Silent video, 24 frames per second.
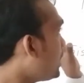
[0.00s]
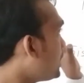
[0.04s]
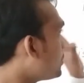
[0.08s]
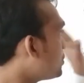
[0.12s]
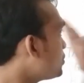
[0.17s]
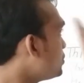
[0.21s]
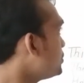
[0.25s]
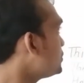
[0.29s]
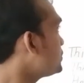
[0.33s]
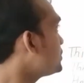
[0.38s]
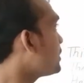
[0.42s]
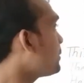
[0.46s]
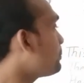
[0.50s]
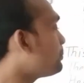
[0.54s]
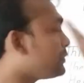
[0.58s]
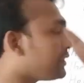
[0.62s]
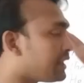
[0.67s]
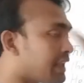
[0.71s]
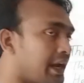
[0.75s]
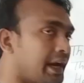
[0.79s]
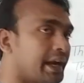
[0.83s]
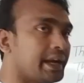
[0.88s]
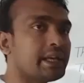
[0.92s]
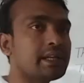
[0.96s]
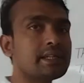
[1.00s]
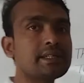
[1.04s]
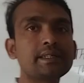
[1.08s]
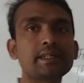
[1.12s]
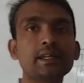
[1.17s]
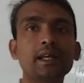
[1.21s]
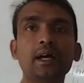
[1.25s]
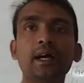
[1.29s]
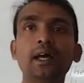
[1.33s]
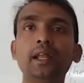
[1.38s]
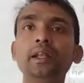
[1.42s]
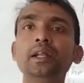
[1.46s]
rules of
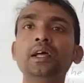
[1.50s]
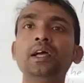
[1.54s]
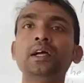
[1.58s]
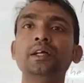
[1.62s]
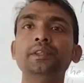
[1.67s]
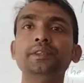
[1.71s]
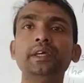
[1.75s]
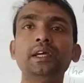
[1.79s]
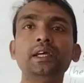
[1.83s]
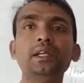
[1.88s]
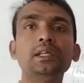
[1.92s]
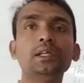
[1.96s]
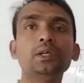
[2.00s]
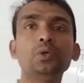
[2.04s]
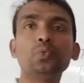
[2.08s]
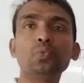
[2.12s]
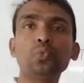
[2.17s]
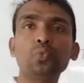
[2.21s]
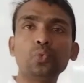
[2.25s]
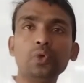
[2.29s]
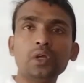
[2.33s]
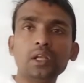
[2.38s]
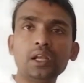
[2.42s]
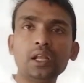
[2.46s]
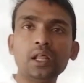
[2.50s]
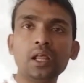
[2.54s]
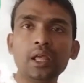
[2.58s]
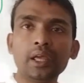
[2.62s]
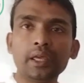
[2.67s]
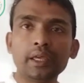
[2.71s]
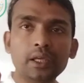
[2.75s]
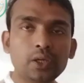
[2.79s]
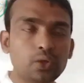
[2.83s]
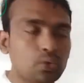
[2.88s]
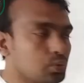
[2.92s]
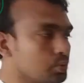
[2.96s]
narration, then you will
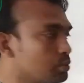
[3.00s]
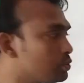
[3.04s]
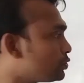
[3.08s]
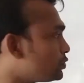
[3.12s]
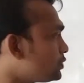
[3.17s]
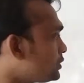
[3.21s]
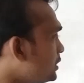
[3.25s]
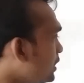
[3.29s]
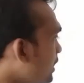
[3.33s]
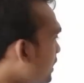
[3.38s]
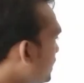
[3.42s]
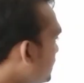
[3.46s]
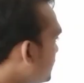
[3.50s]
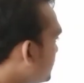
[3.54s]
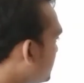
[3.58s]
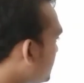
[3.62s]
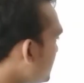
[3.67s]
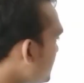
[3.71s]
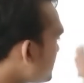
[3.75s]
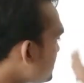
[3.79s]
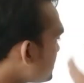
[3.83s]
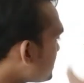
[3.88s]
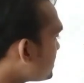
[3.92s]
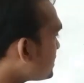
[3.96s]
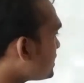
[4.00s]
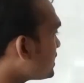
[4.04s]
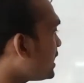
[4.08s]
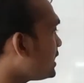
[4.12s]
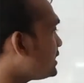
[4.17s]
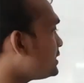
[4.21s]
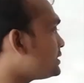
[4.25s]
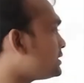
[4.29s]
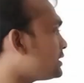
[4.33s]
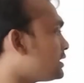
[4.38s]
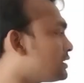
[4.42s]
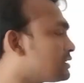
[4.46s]
use these
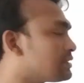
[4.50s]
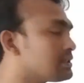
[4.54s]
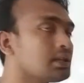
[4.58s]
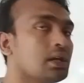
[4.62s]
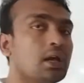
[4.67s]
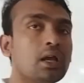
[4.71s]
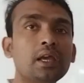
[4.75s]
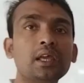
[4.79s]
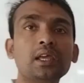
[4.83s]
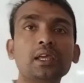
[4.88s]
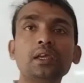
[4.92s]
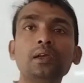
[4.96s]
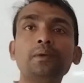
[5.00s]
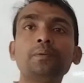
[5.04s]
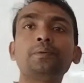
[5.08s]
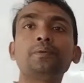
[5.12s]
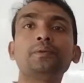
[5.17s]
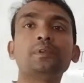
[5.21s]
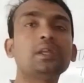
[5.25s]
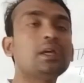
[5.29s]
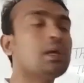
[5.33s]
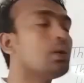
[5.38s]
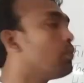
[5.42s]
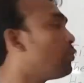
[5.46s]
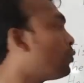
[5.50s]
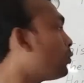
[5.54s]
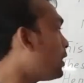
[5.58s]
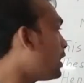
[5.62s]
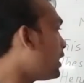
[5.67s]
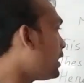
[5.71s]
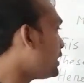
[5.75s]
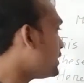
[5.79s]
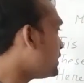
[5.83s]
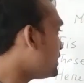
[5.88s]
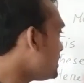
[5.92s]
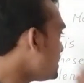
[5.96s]
sentences if these
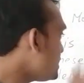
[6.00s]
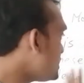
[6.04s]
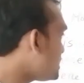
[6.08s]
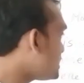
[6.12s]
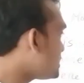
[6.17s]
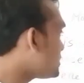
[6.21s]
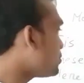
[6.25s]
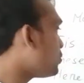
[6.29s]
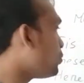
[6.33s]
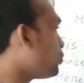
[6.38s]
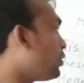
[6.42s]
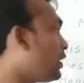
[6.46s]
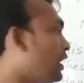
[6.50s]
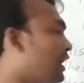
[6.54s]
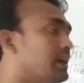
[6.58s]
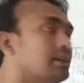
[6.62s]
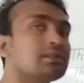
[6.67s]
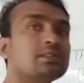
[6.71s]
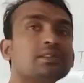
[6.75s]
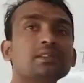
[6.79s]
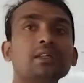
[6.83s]
words